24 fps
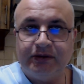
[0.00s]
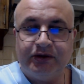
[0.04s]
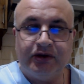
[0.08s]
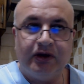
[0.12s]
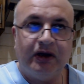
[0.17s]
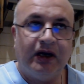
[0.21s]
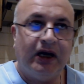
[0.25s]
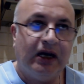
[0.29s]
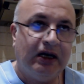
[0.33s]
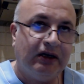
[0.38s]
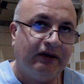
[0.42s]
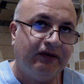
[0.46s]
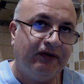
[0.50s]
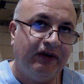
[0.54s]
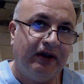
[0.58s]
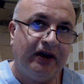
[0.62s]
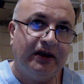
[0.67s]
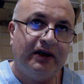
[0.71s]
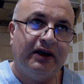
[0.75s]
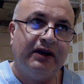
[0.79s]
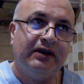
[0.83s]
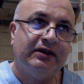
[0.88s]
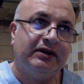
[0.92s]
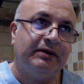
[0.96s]
So heart
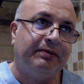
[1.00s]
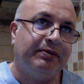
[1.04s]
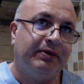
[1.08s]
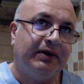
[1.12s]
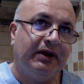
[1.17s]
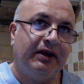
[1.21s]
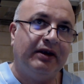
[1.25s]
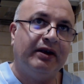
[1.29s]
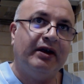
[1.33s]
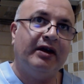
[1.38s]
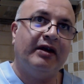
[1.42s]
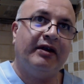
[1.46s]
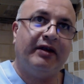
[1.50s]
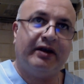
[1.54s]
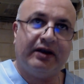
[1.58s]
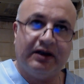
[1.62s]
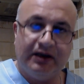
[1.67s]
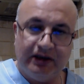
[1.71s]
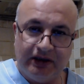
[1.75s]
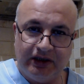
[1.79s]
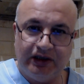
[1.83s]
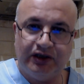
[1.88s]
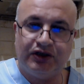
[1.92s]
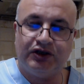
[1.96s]
failure is a pre-death
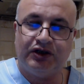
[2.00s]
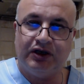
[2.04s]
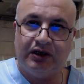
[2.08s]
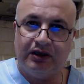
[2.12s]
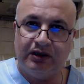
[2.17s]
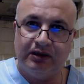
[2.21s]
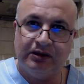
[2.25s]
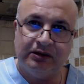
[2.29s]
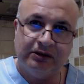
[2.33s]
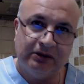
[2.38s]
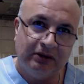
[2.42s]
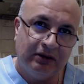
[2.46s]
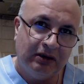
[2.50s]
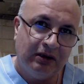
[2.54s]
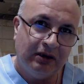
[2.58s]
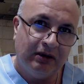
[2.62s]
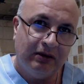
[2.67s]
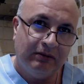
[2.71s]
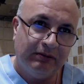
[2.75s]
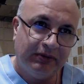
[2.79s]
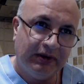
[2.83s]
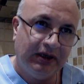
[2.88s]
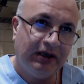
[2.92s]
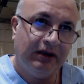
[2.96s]
condition.
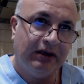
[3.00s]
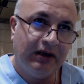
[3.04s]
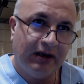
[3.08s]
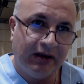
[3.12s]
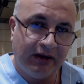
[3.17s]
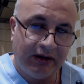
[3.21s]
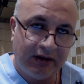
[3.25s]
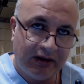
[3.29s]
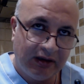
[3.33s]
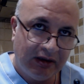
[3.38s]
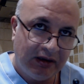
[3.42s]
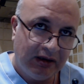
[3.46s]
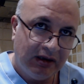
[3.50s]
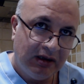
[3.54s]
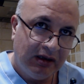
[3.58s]
Pre-death.